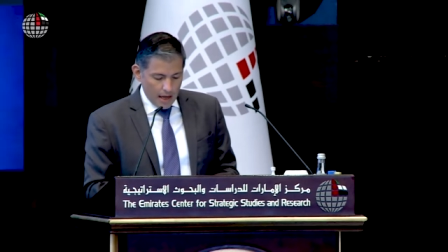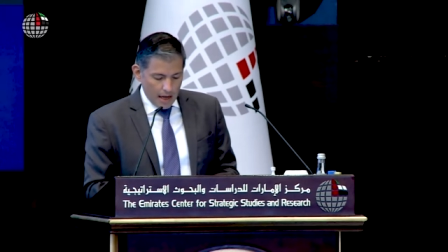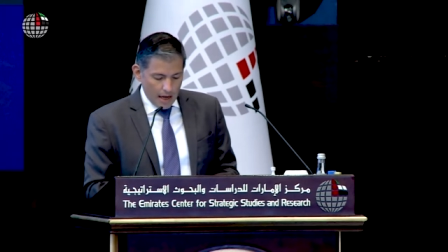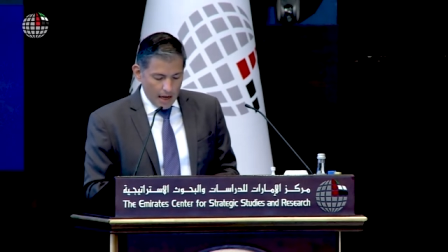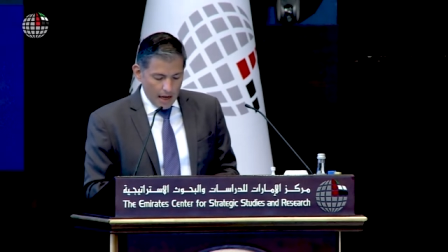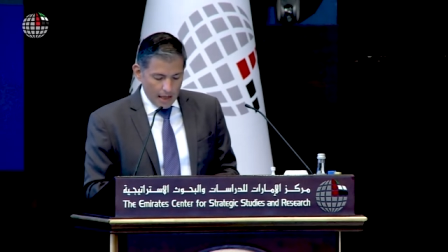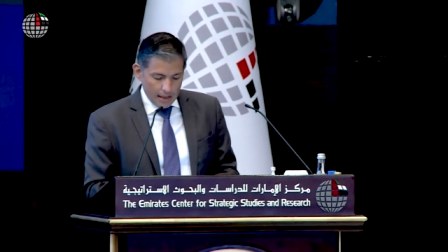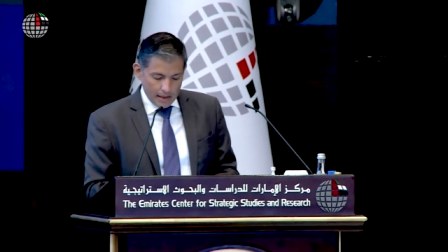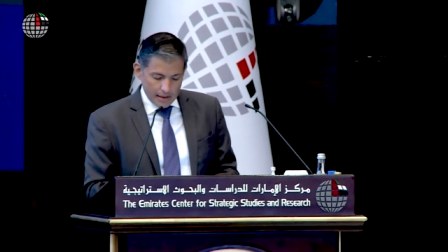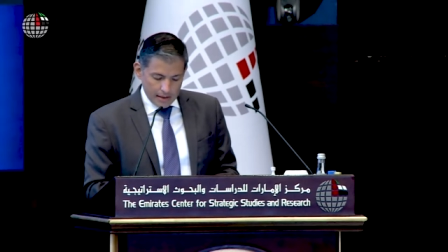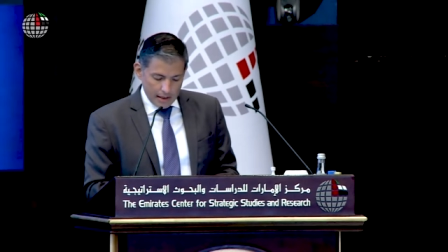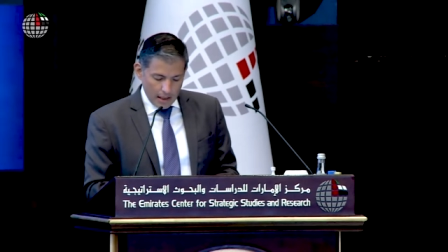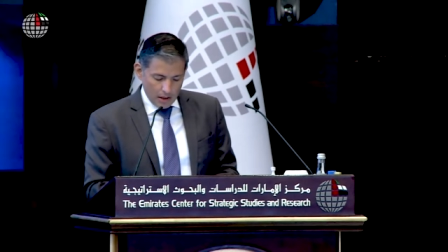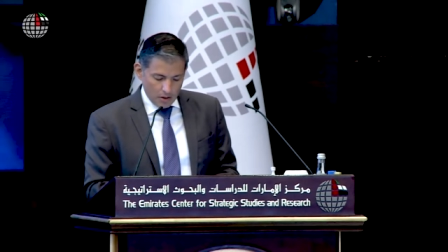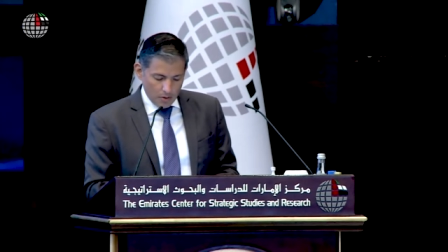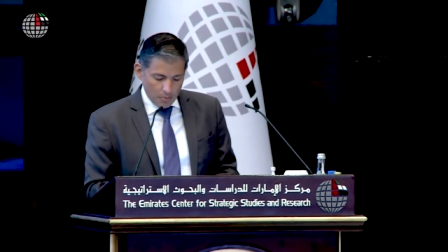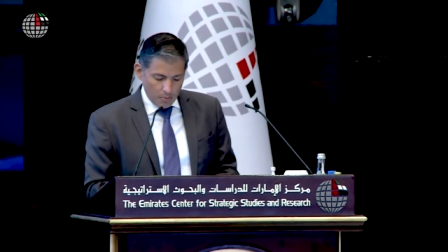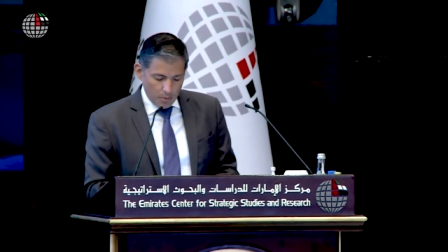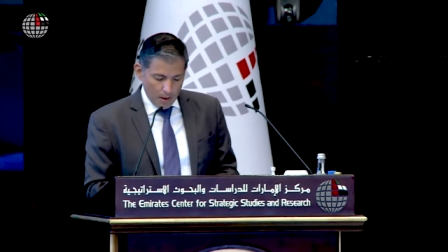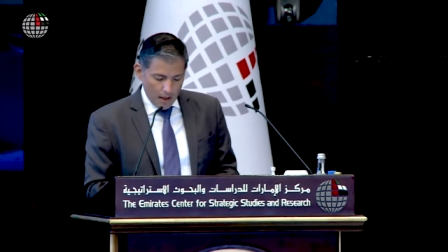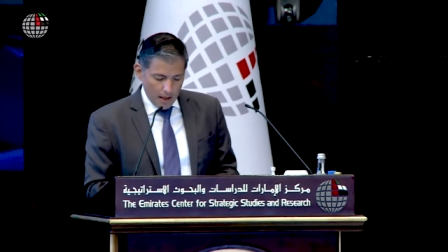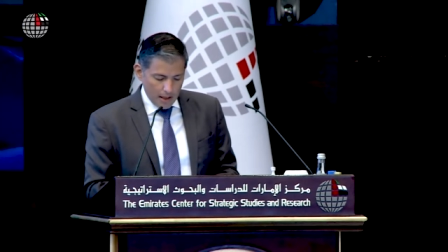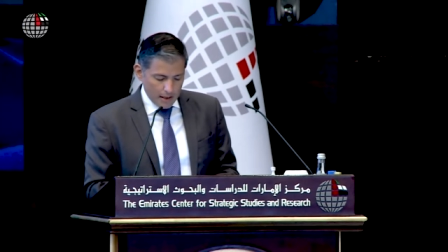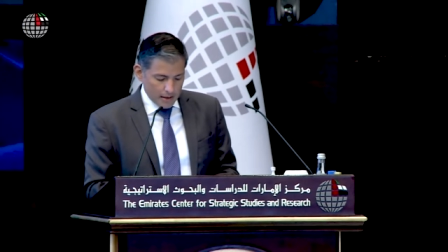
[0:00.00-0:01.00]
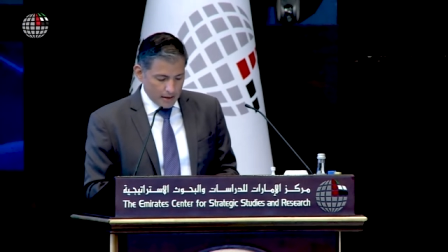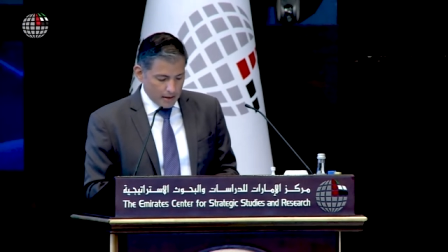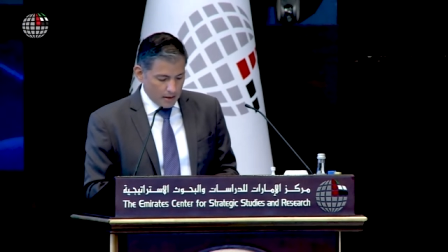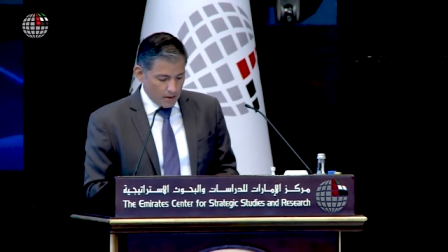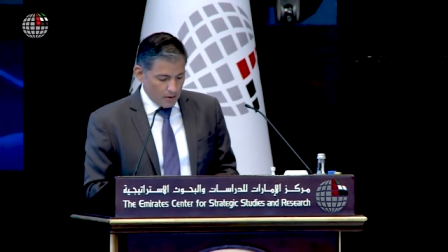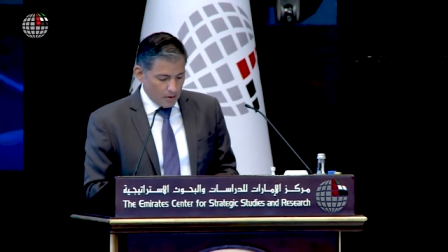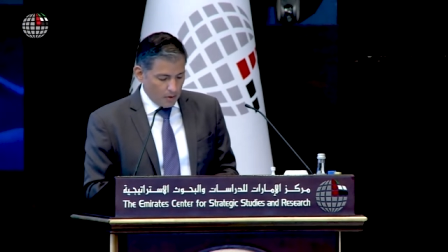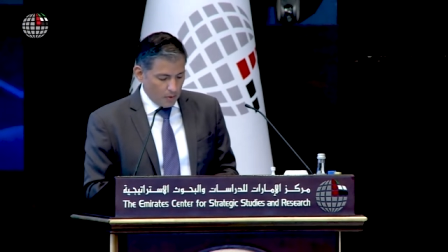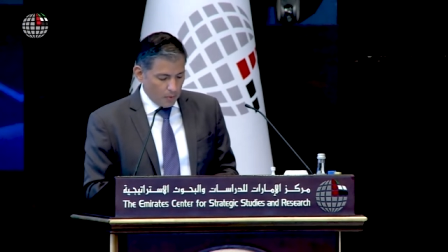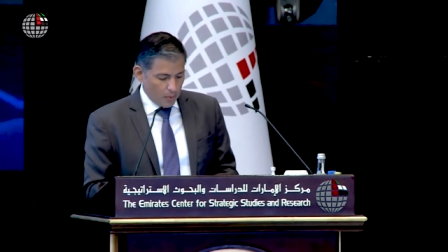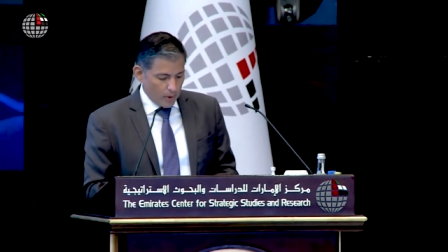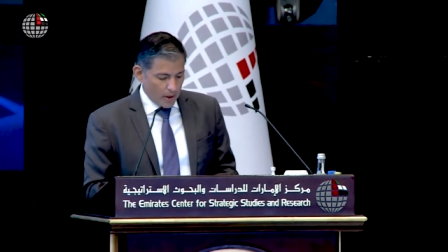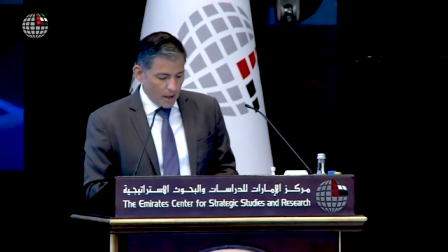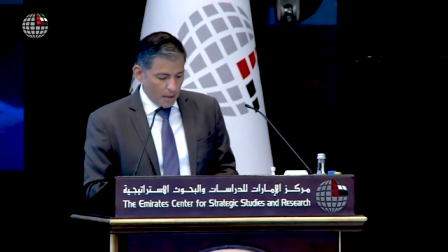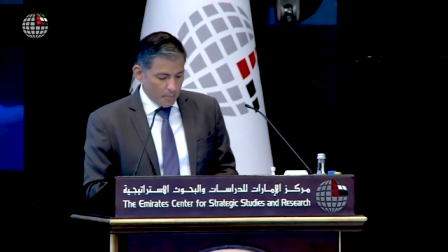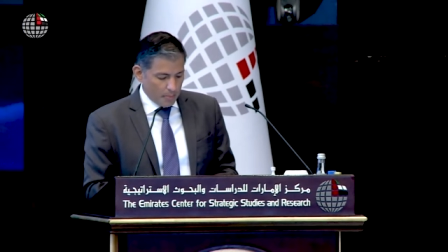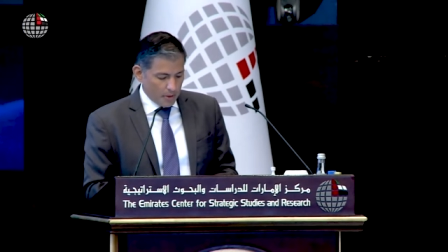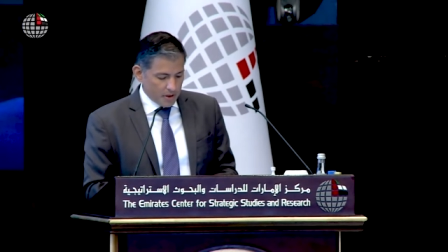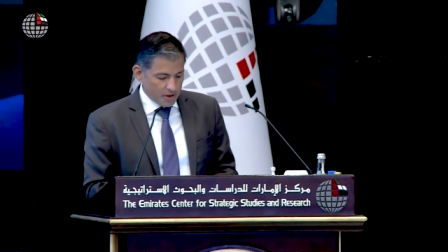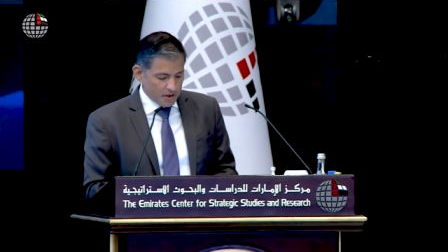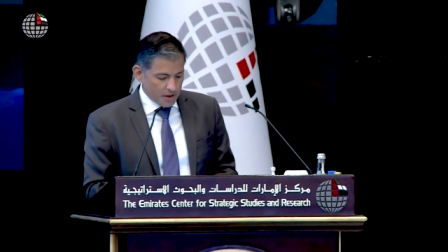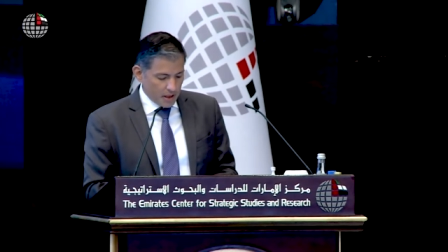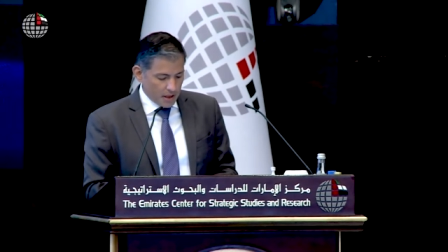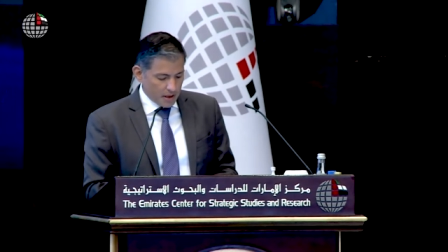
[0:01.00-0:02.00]
and in second place, with a
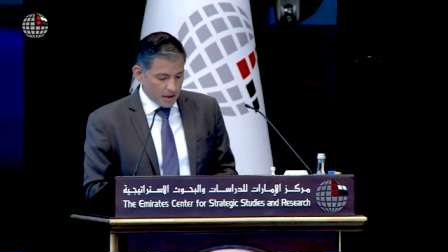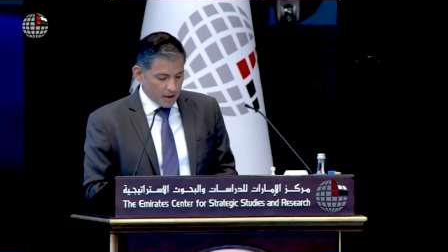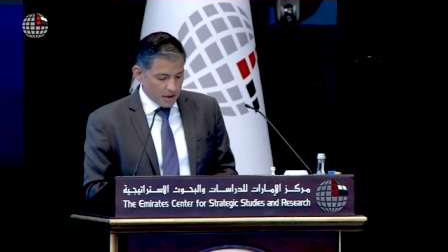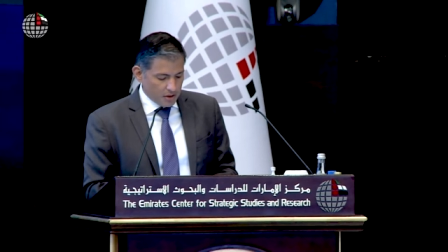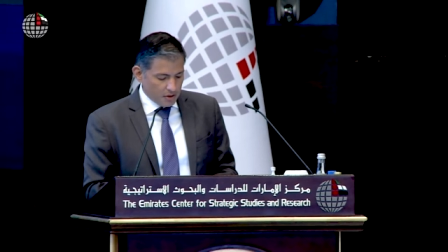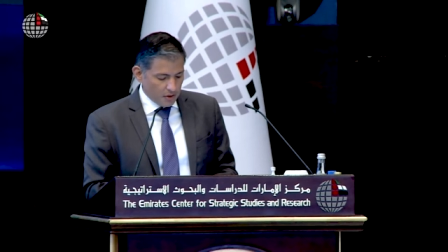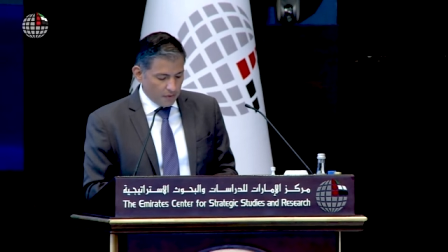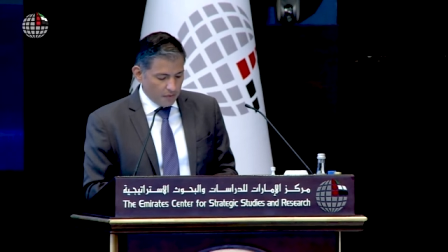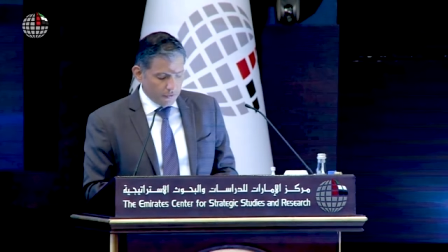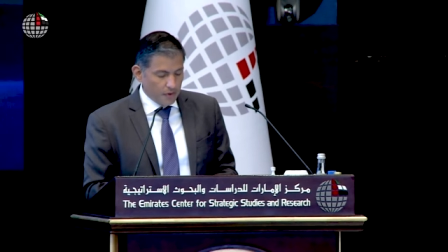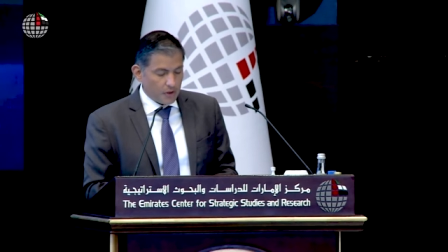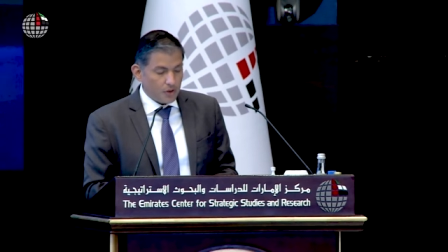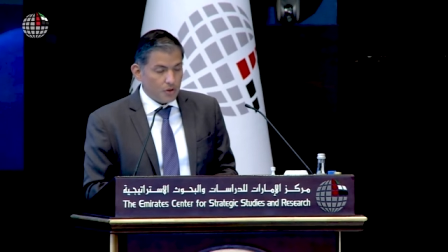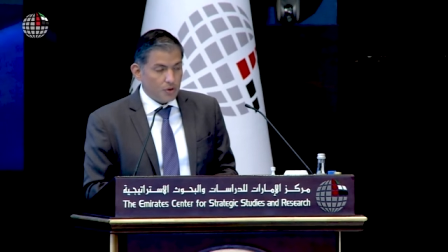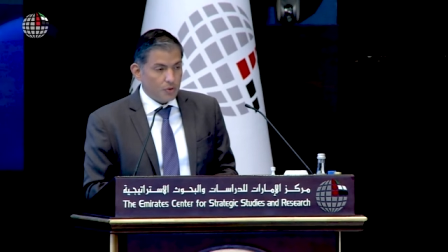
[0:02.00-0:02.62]
percentage of